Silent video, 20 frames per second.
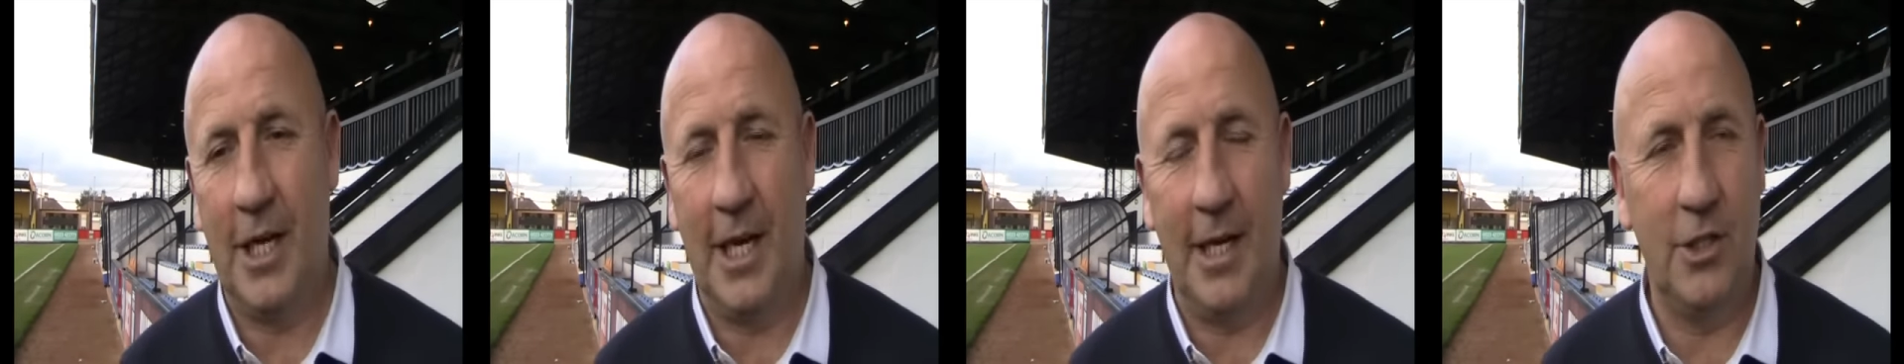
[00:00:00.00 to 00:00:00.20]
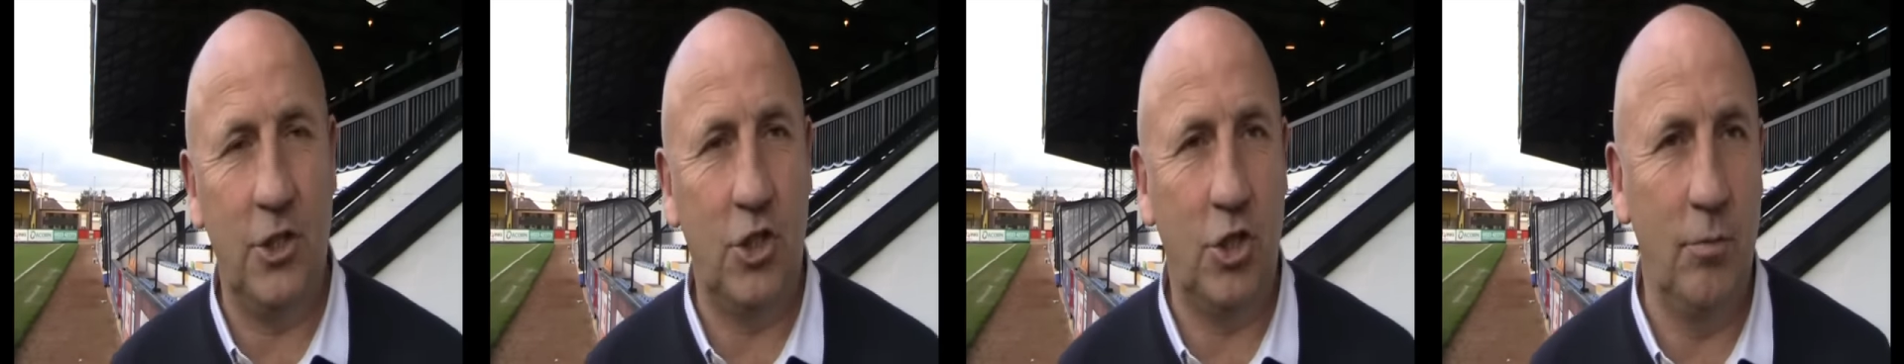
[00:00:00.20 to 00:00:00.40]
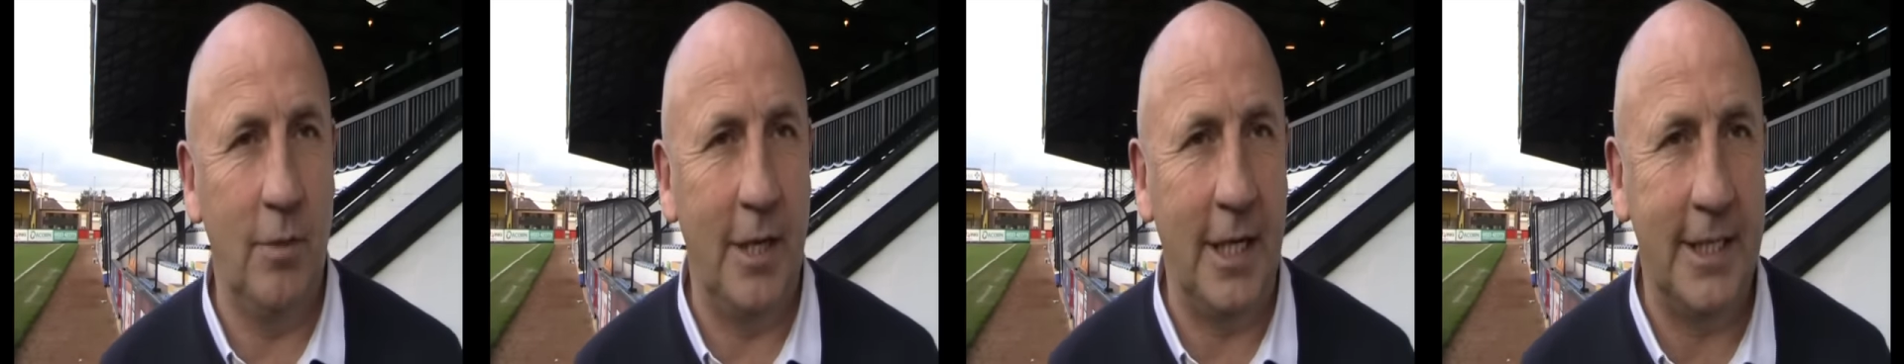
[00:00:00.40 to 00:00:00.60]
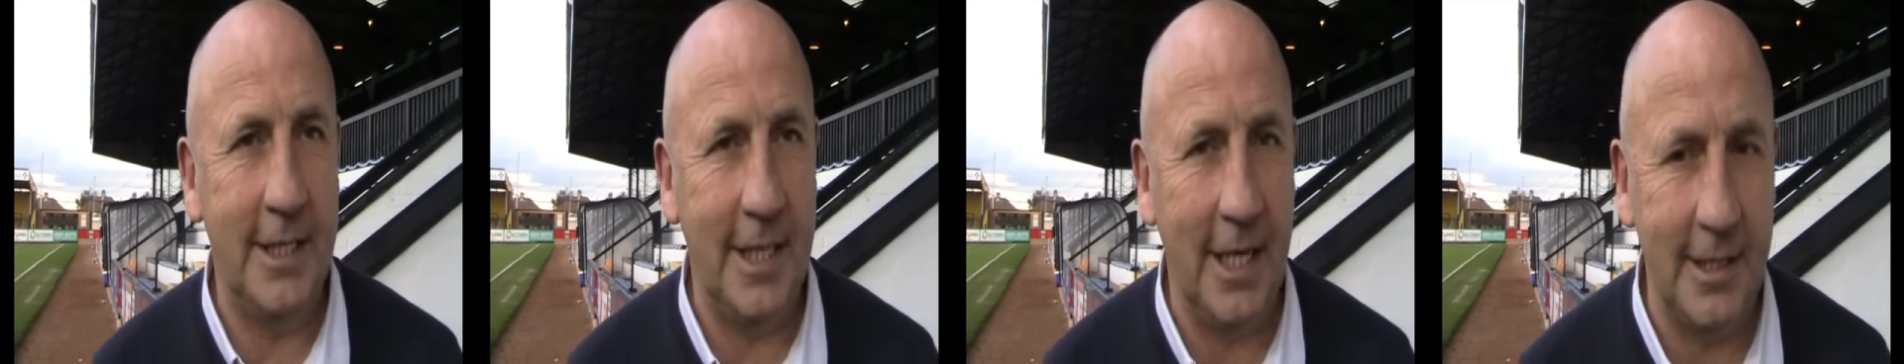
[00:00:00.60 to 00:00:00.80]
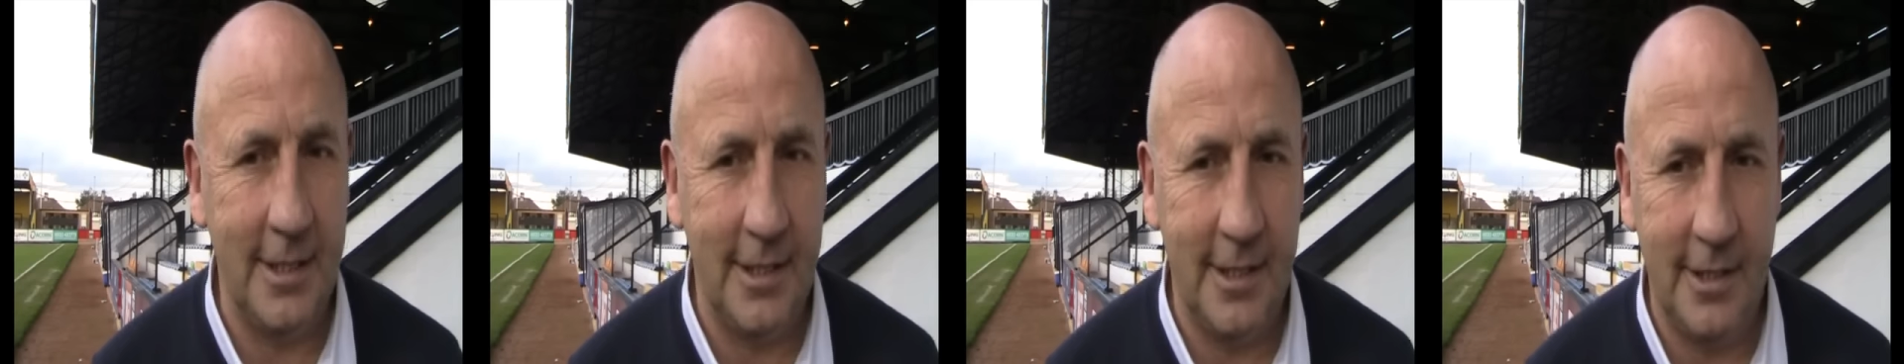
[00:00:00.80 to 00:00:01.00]
creating too many
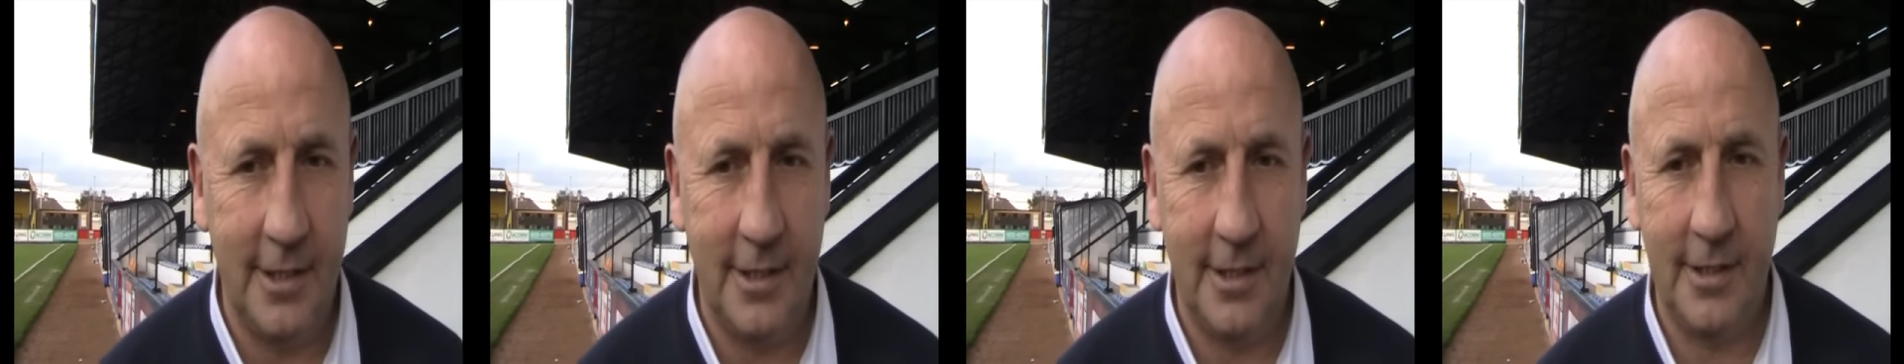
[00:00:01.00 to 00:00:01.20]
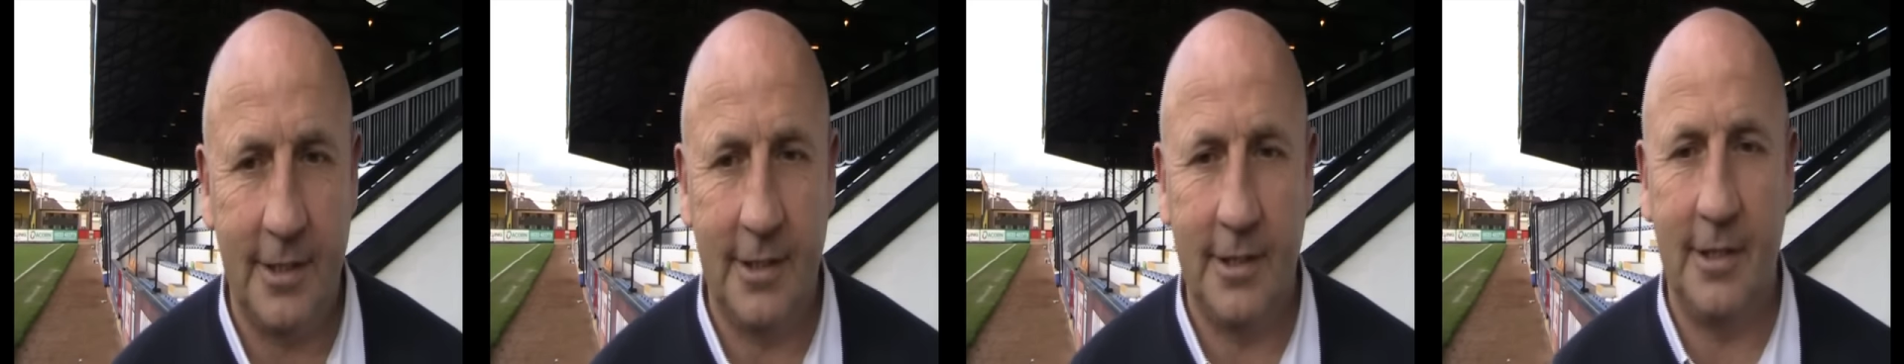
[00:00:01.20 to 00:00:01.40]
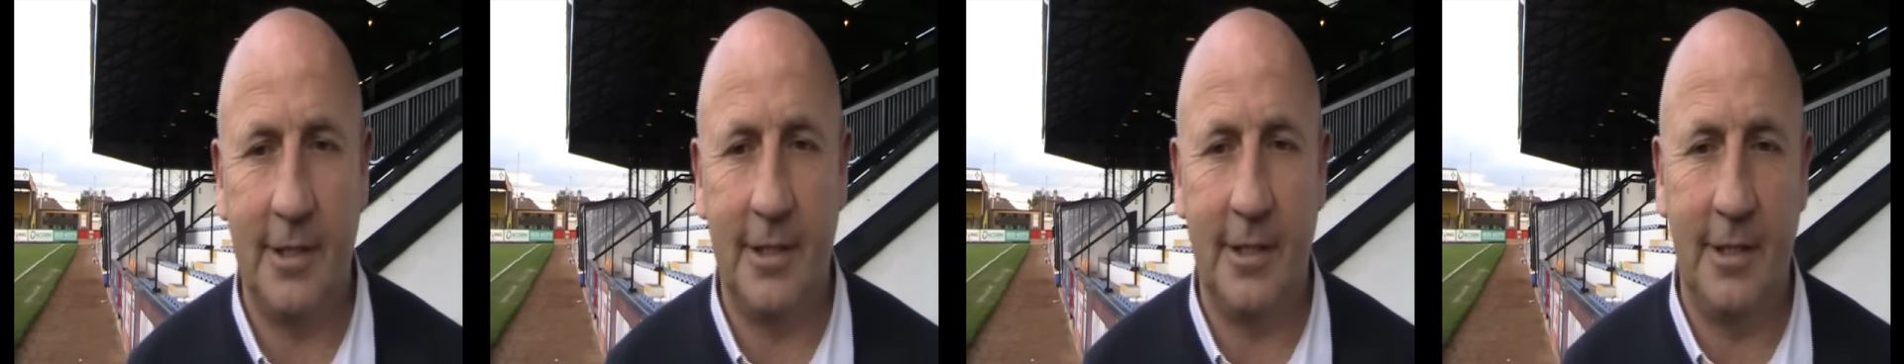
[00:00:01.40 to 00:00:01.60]
chances,